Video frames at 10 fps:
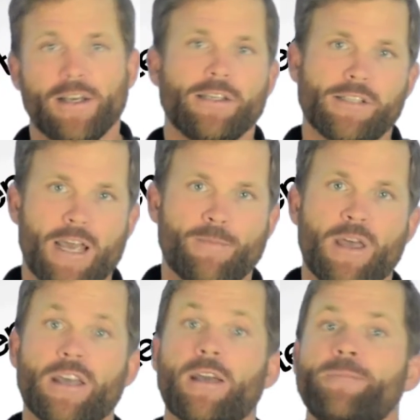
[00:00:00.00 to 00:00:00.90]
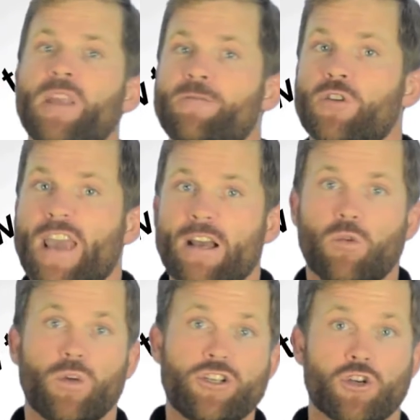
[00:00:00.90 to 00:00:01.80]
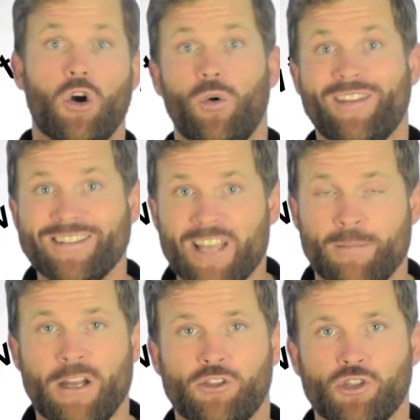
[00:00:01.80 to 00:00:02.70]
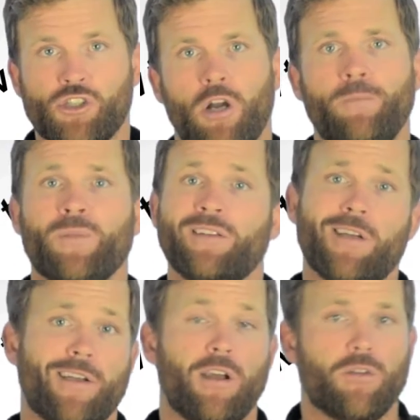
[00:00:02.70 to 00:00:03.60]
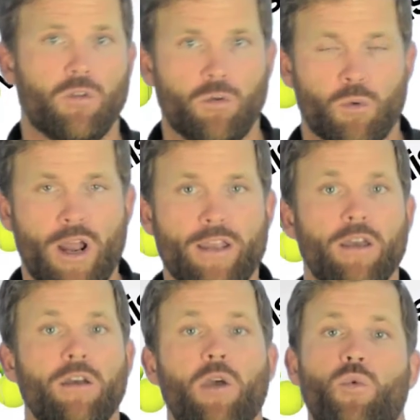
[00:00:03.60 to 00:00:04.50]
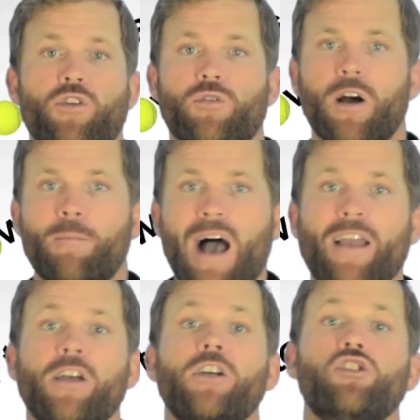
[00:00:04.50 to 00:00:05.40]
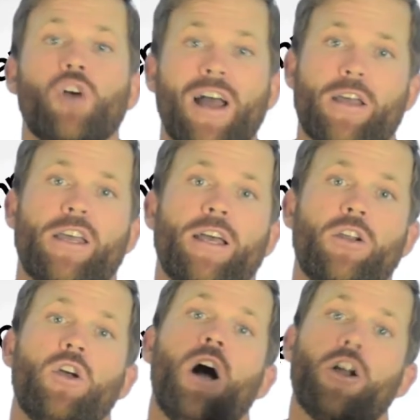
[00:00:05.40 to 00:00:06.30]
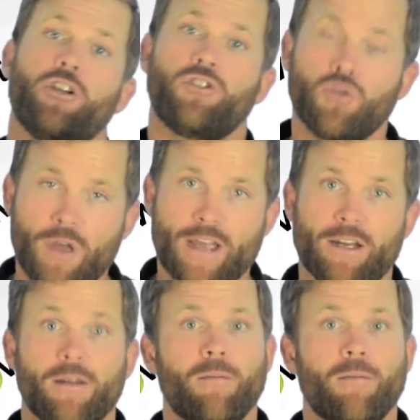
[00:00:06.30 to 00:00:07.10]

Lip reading: Same thing. If you can't reach your goal within 10 minutes or so, take another little break, and when you come back, try again on your two-handed